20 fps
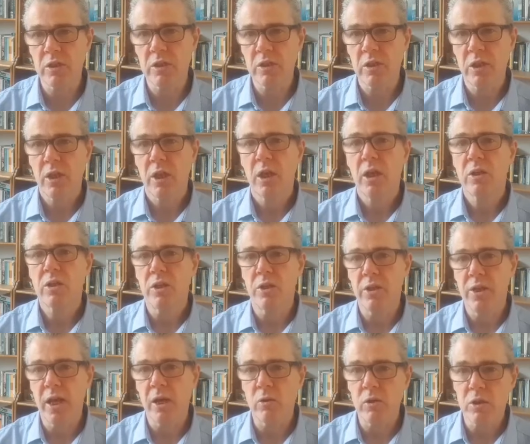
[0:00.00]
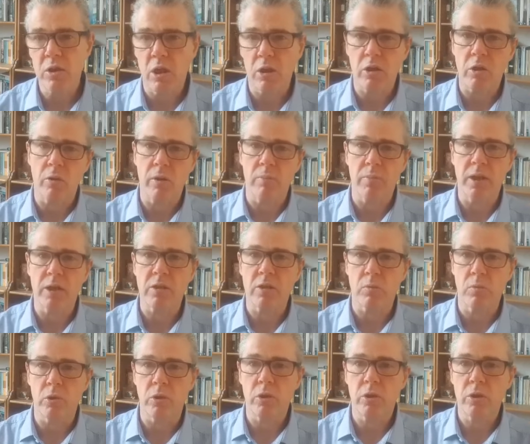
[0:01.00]
to now start going back to
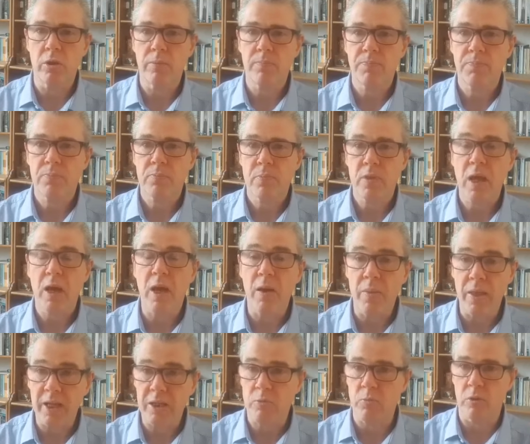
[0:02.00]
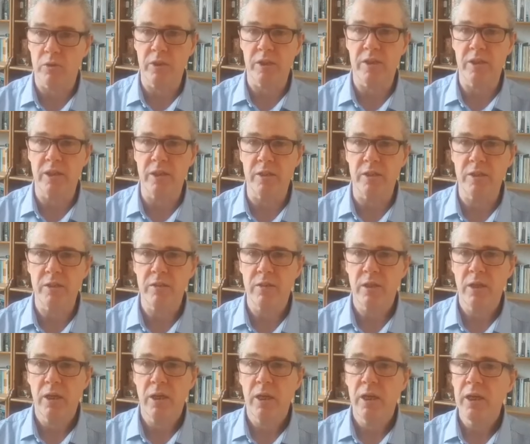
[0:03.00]
work. And that's what this is.
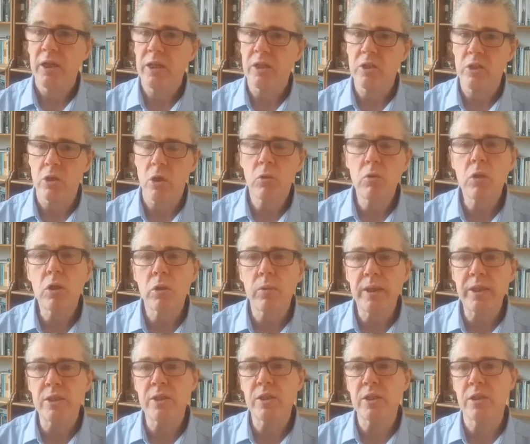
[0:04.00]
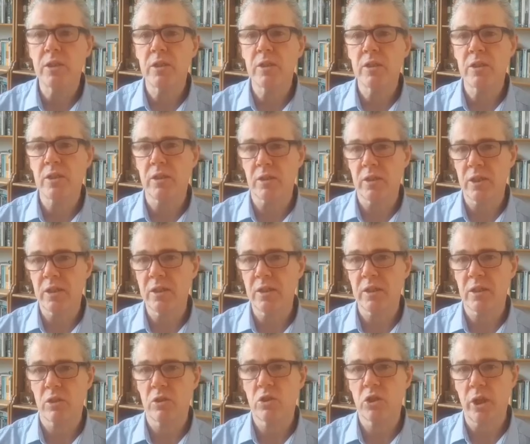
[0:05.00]
It's no coincidence that this
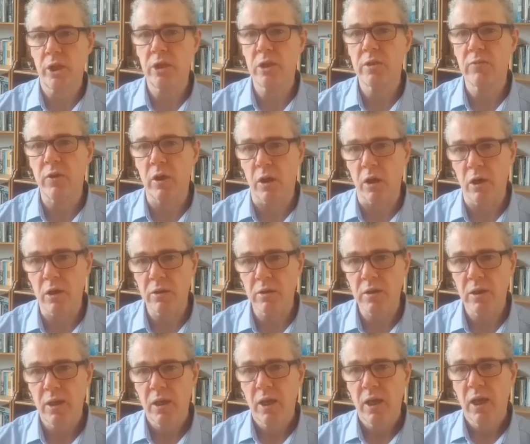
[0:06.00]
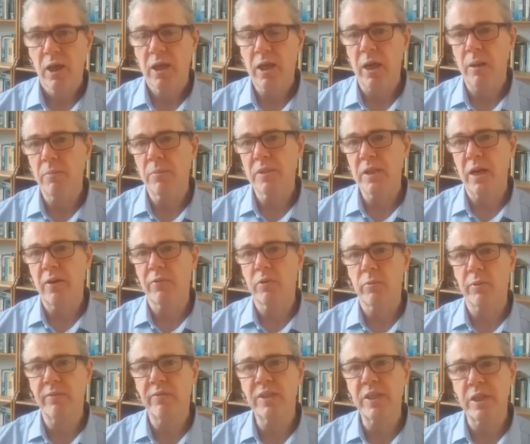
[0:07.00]
change of heart comes after we've
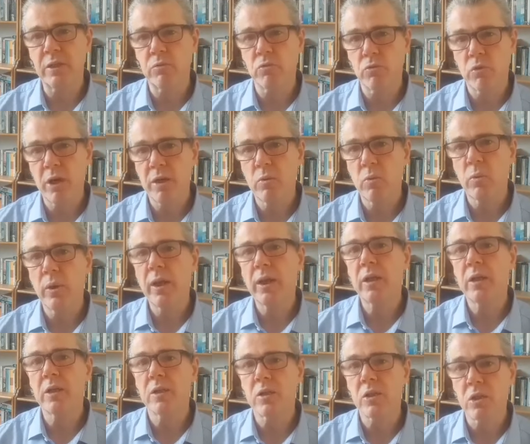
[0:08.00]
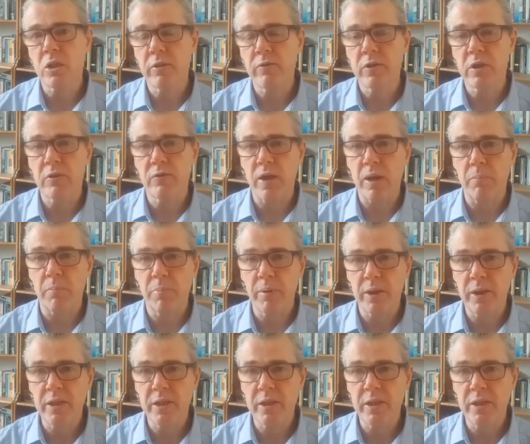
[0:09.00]
seen right-wing Conservative MPs